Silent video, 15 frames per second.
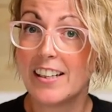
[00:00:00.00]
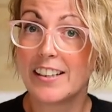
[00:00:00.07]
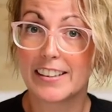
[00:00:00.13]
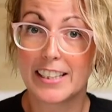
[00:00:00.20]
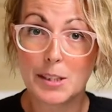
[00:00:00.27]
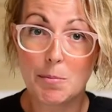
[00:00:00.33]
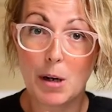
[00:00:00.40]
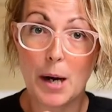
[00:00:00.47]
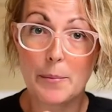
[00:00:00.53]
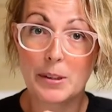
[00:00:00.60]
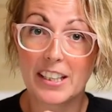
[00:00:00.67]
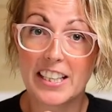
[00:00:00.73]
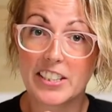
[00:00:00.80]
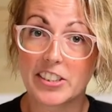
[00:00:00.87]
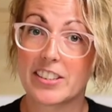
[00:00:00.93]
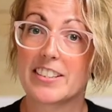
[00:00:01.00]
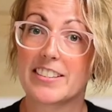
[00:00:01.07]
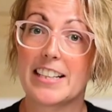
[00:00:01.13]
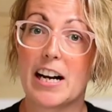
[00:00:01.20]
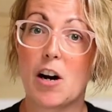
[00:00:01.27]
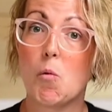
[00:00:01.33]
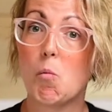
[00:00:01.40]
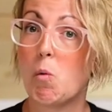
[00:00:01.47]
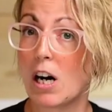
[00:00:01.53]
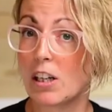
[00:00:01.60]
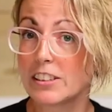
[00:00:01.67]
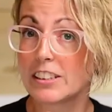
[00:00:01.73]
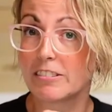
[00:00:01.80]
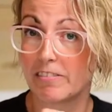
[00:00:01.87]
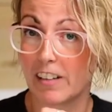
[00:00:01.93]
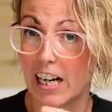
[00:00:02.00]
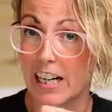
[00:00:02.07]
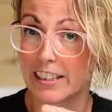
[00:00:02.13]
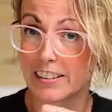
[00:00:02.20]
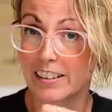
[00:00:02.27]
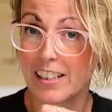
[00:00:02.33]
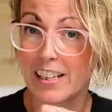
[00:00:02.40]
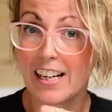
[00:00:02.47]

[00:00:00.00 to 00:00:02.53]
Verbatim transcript: this population is now well defined